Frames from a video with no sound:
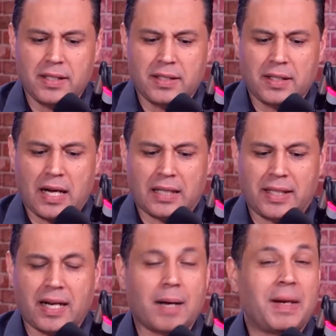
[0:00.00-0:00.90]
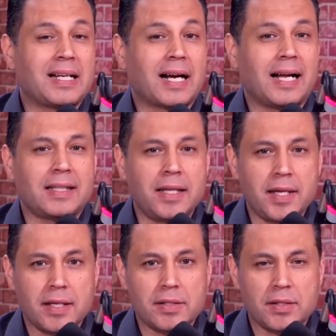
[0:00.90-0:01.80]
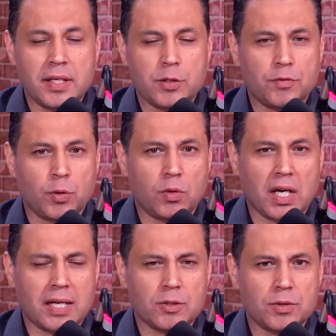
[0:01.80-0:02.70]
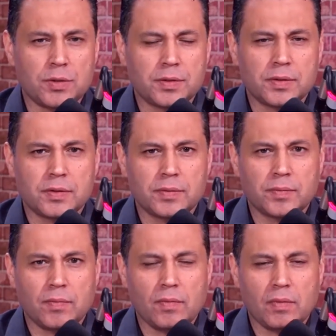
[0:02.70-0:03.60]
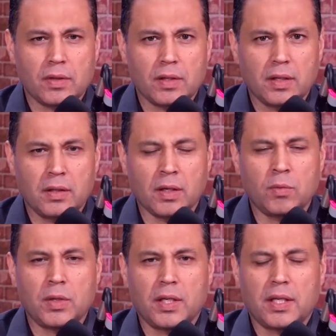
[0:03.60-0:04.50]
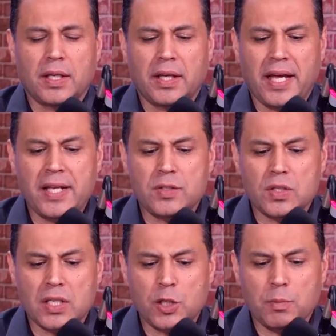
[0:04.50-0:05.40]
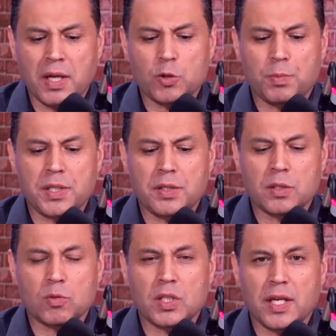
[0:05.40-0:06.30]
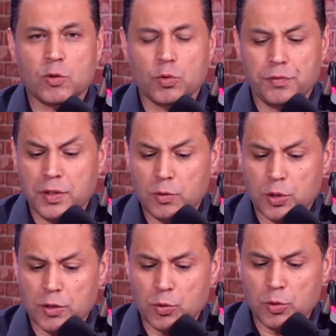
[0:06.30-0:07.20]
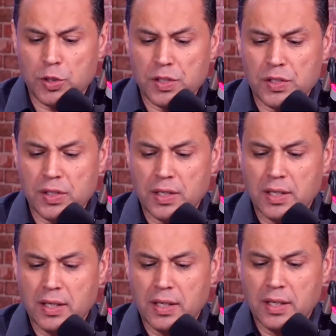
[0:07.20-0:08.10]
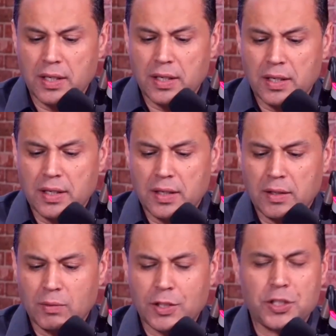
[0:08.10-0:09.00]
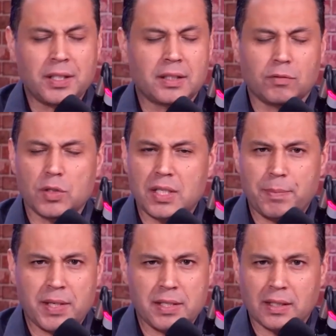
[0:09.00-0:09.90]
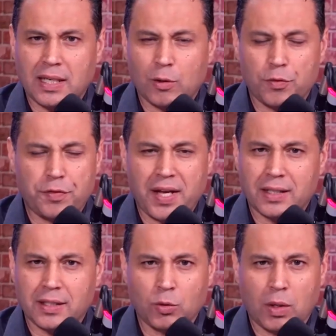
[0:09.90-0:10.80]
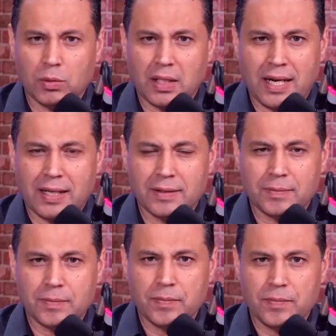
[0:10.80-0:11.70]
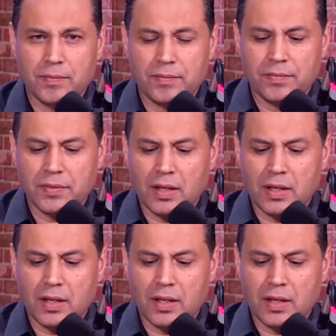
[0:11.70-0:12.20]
if they will even end up in prison, if that's the case. So these feelings must be resolved. Jesus said, there is no point in presenting an offering on the altar